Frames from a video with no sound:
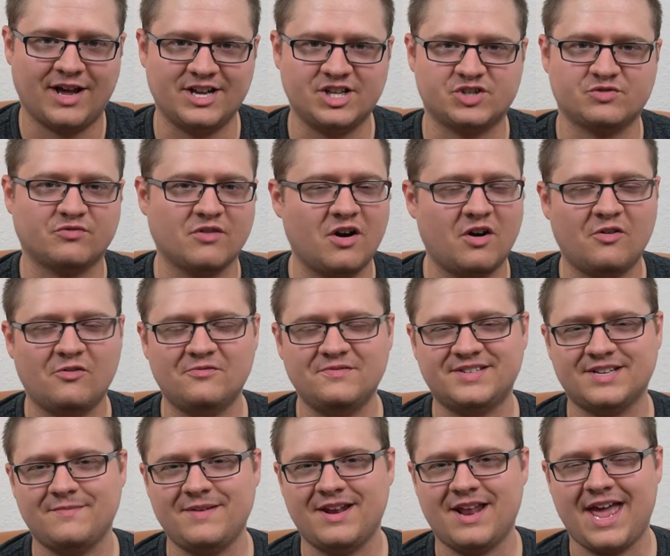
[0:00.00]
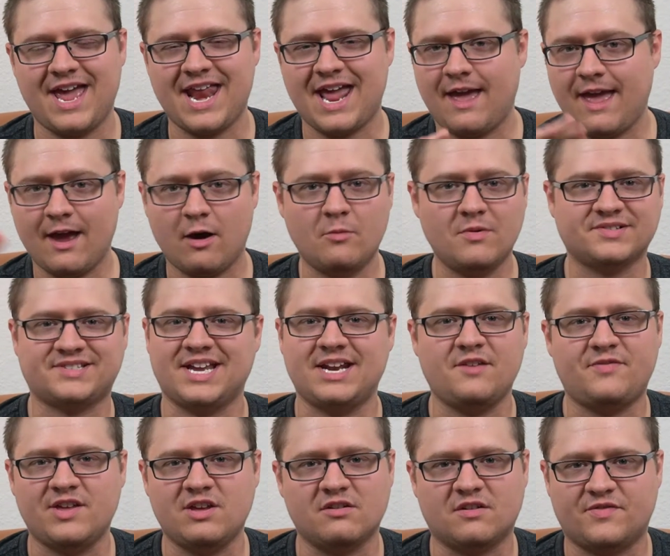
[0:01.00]
fly drones. I mean,
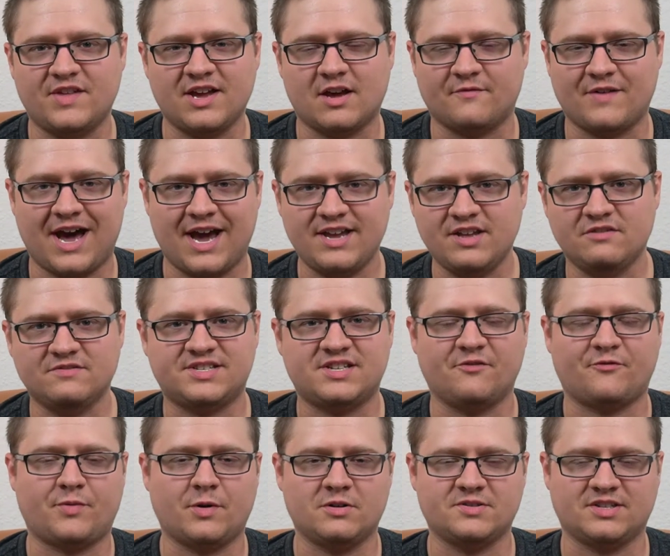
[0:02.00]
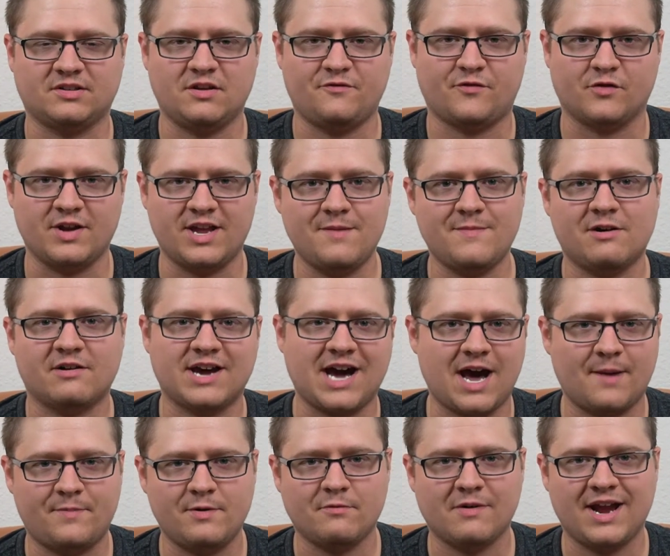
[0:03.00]
almost anything you can think of. I used it personally for email
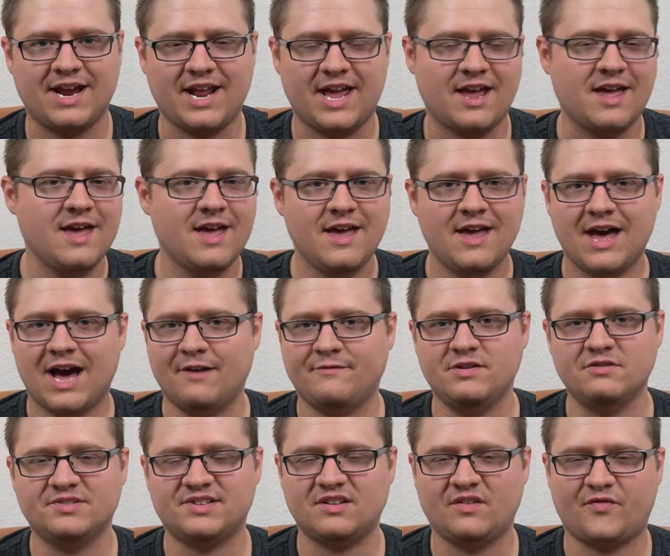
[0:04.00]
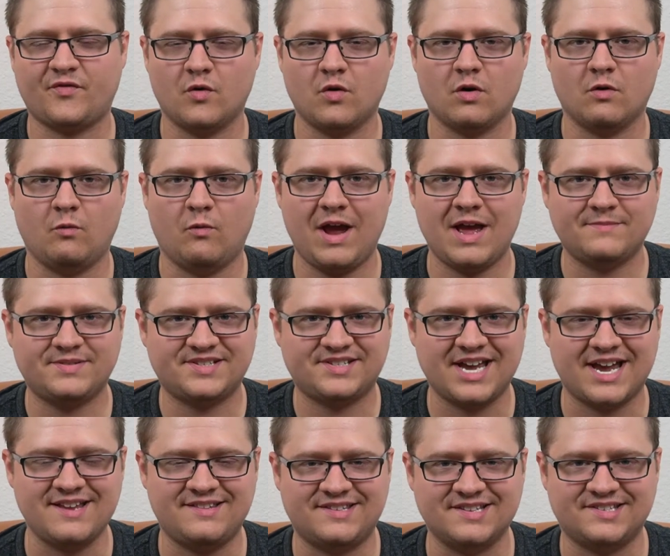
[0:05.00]
copywriting. I've used it for
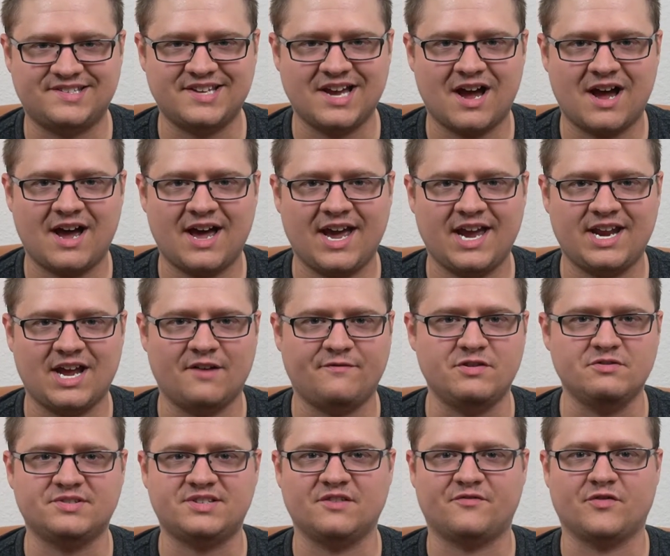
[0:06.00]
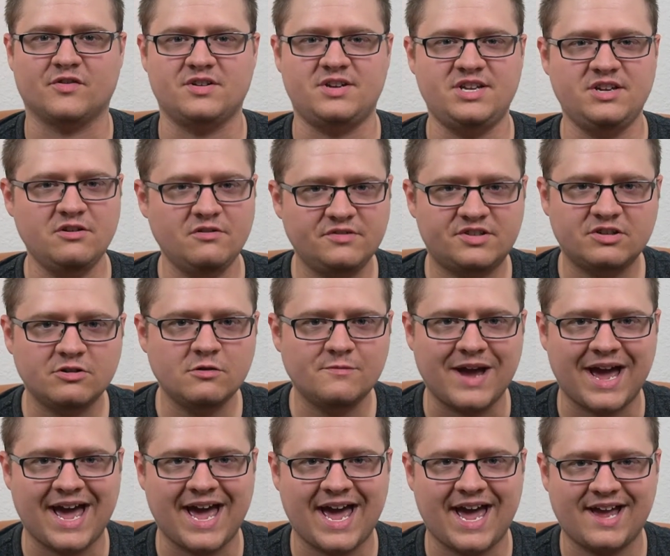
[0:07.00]
website design. I've used it for
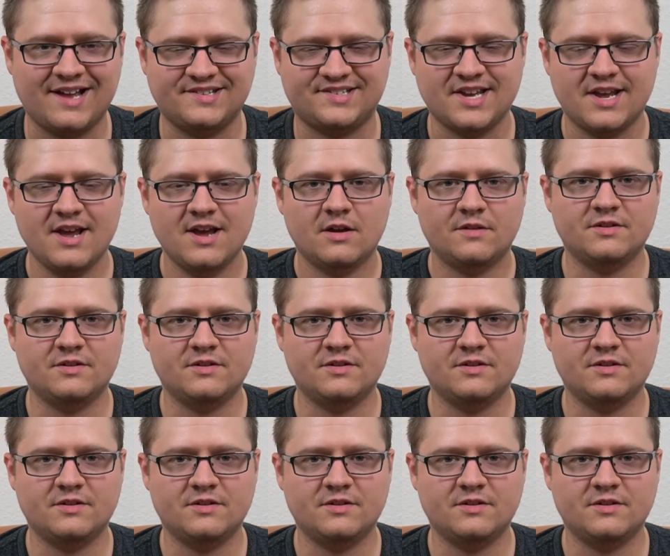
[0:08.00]
YouTube ads.